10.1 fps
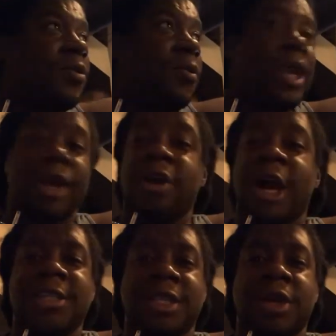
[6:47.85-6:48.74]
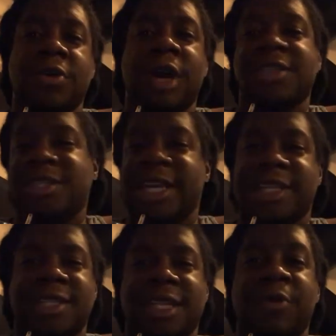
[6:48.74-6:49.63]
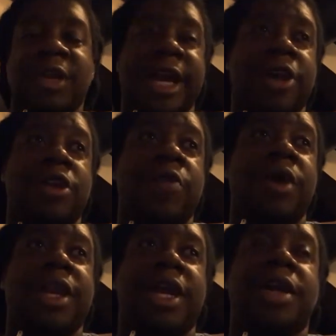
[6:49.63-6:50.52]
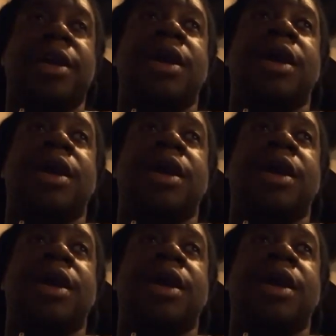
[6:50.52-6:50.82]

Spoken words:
Would like to go to Austin, though. Austin, Texas. I would like to go there one day.